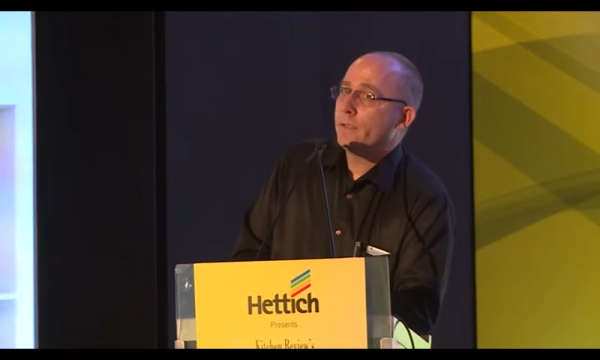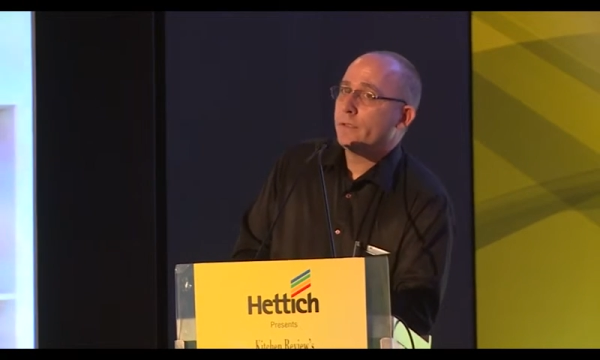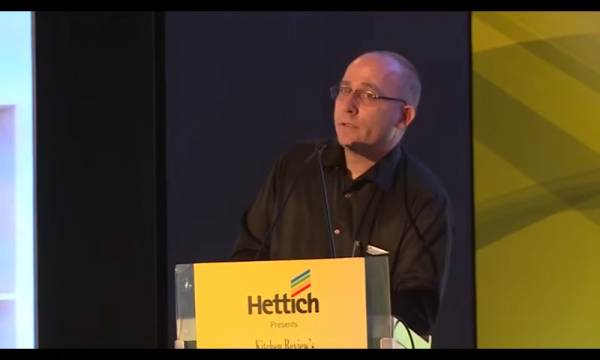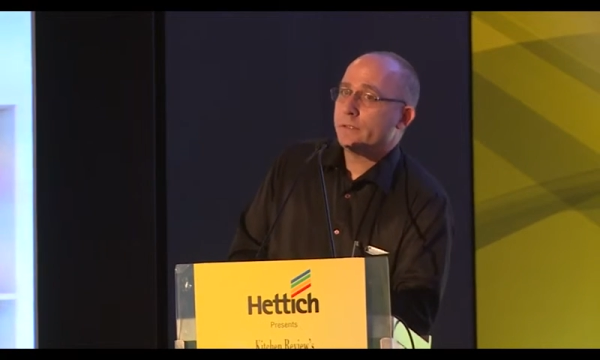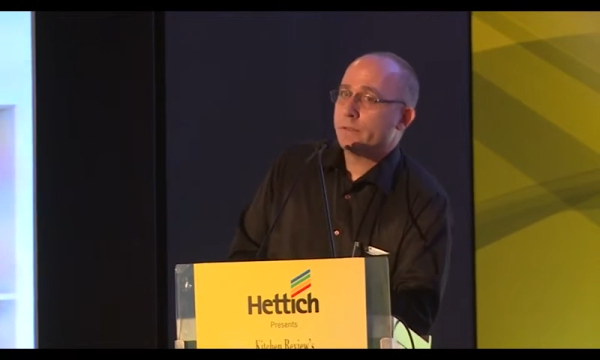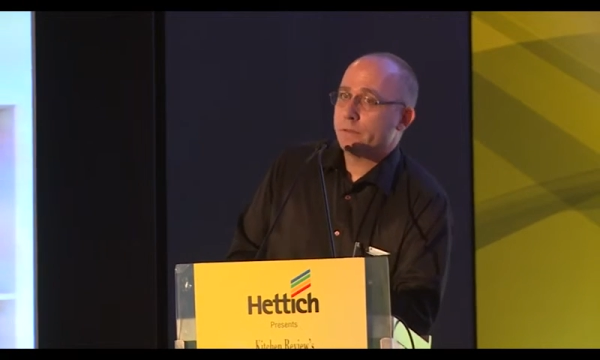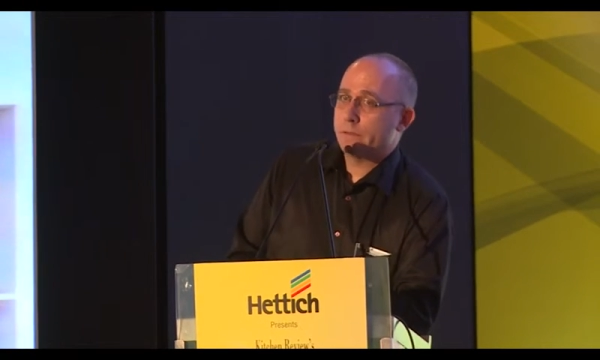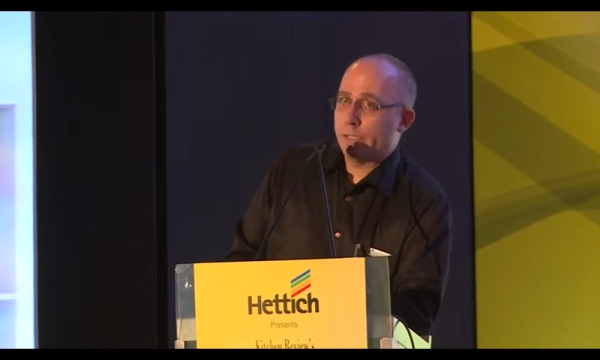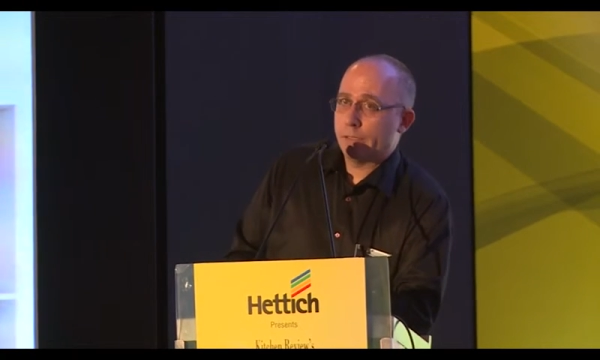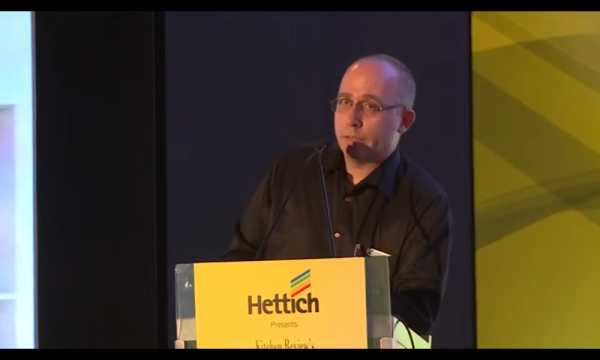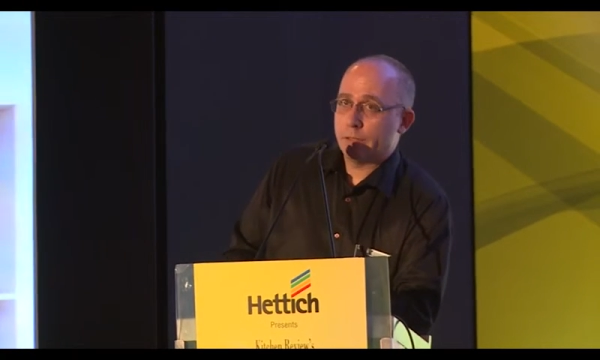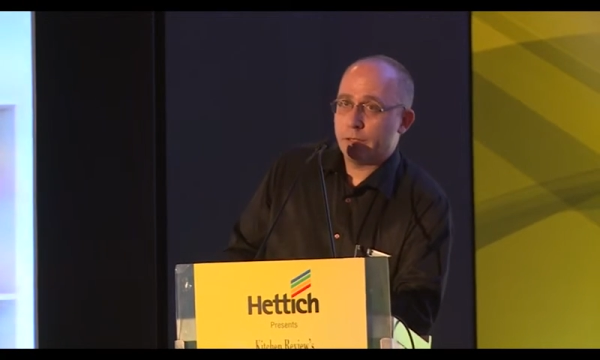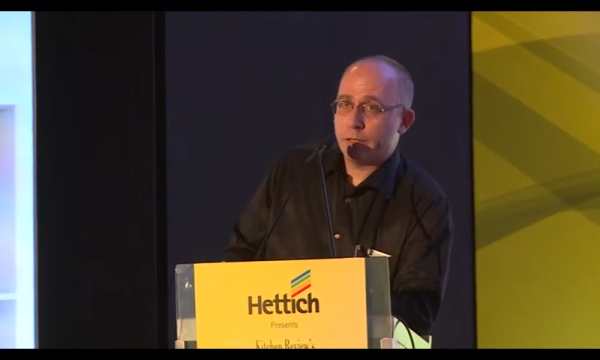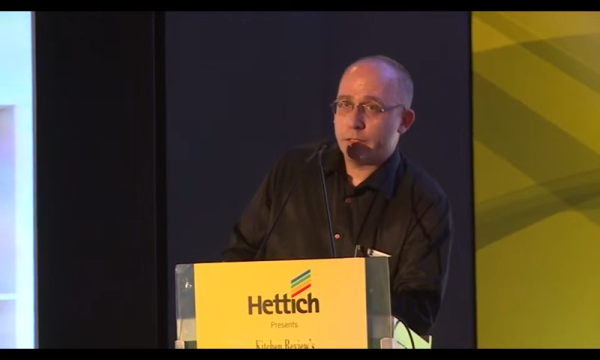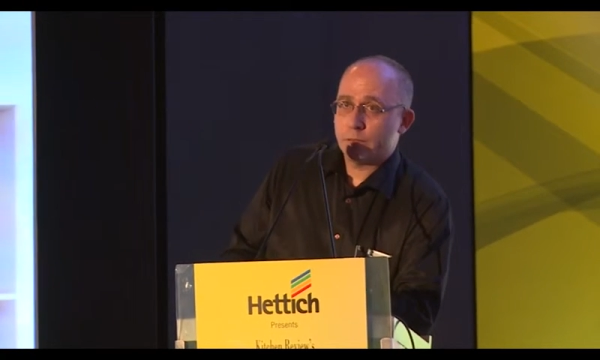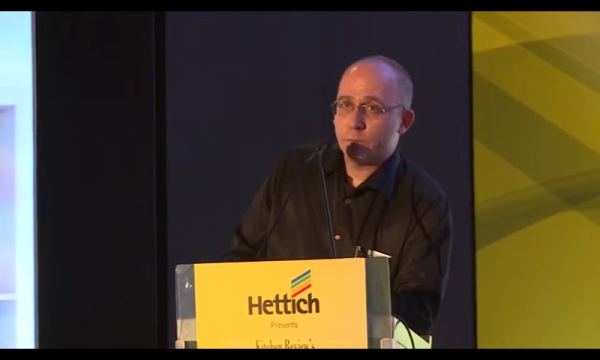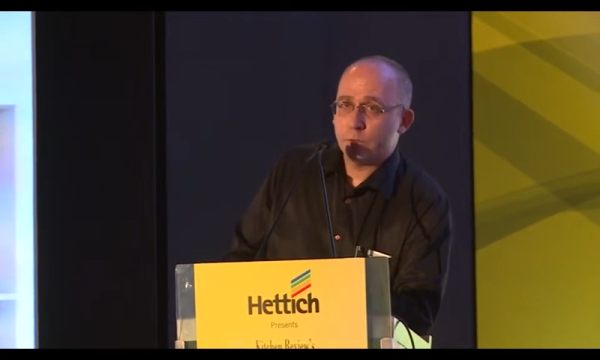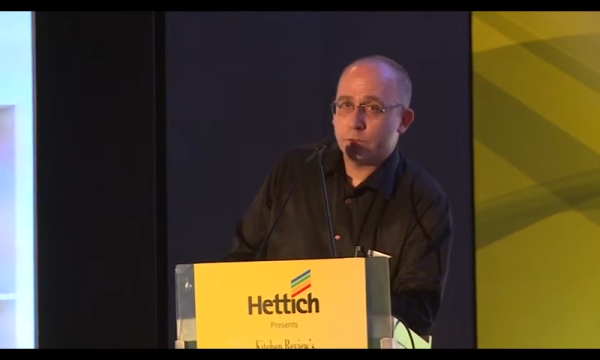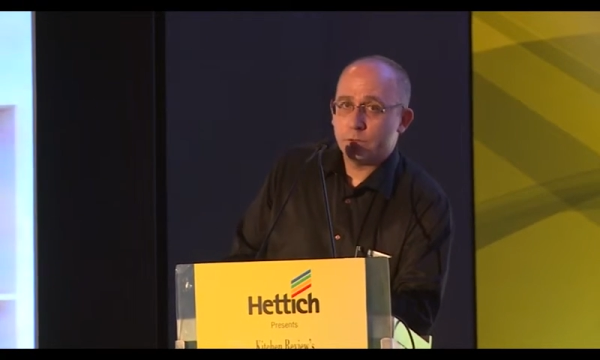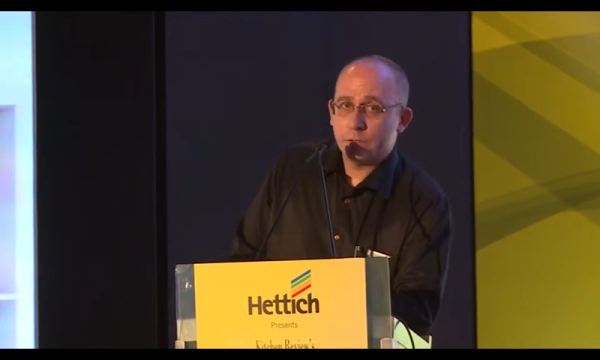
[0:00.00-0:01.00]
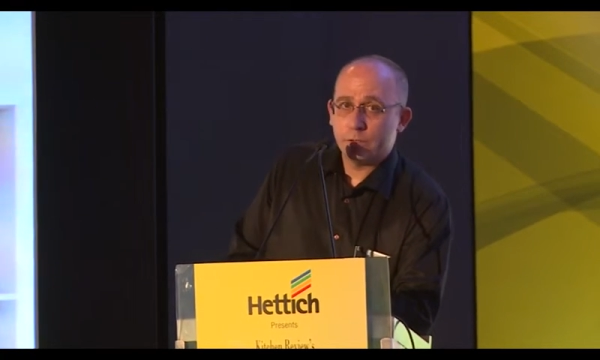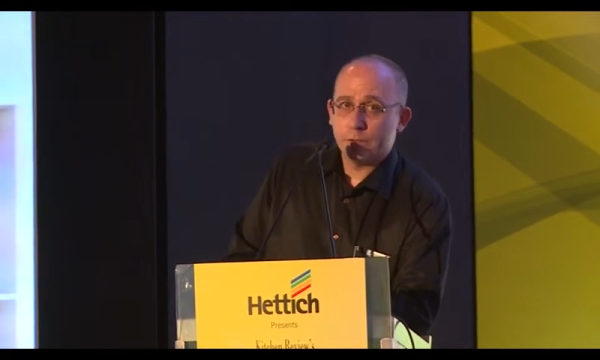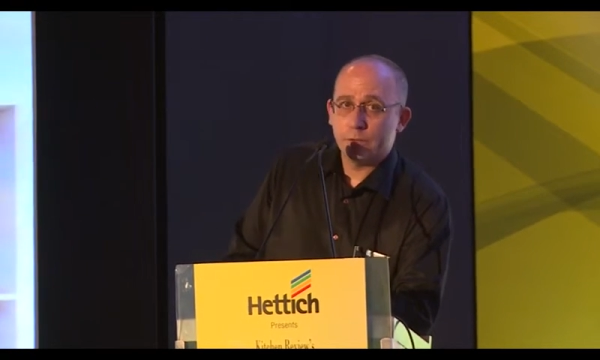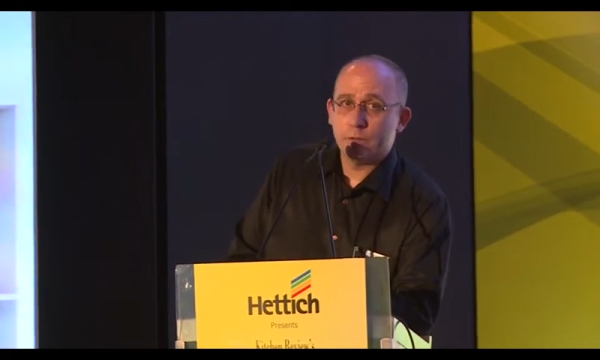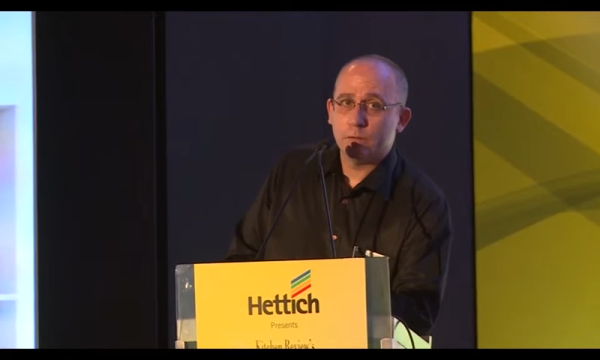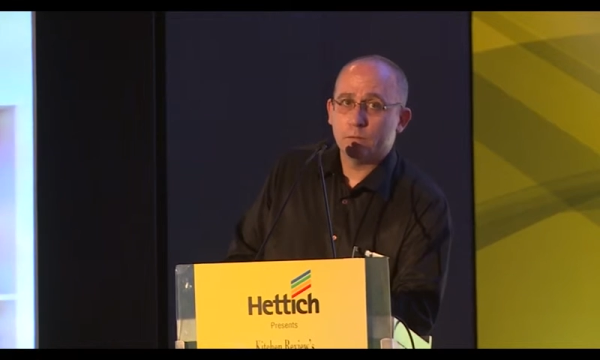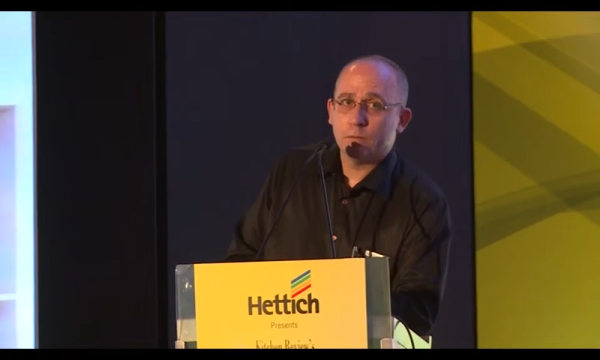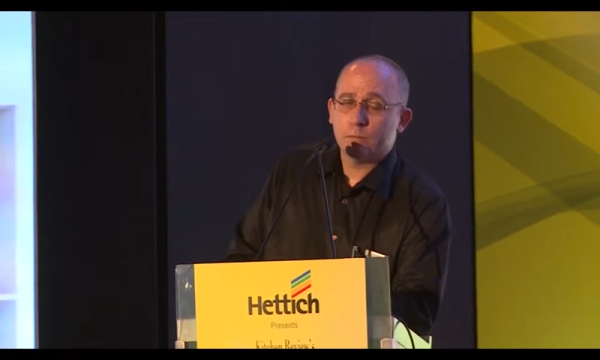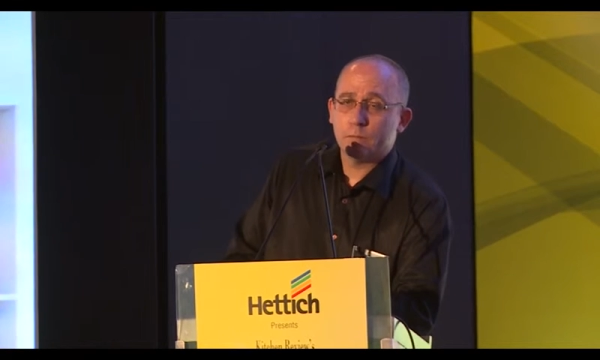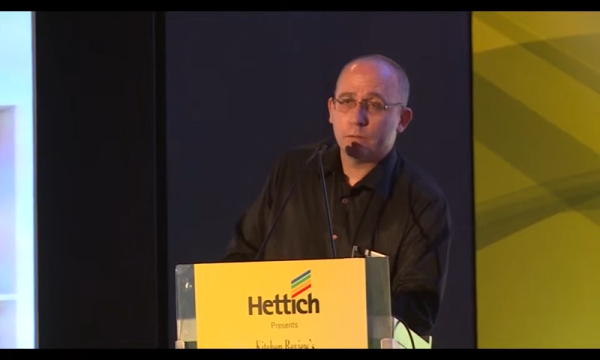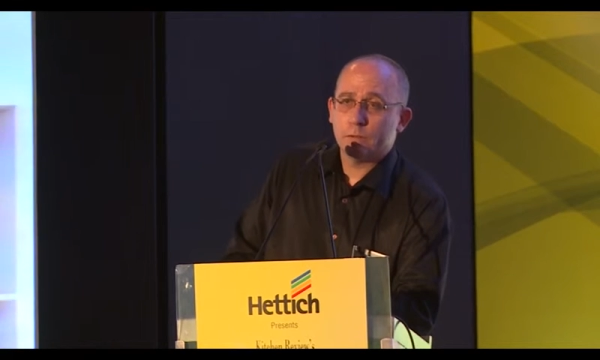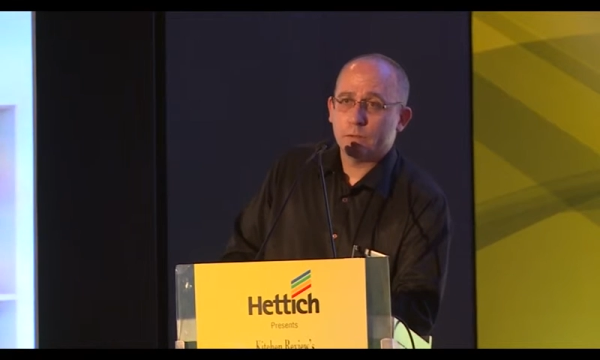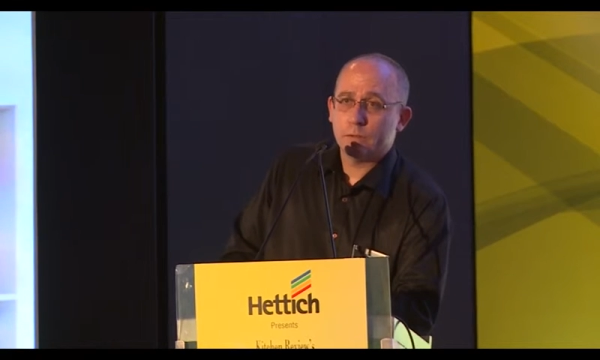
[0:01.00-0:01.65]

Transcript: standardized material,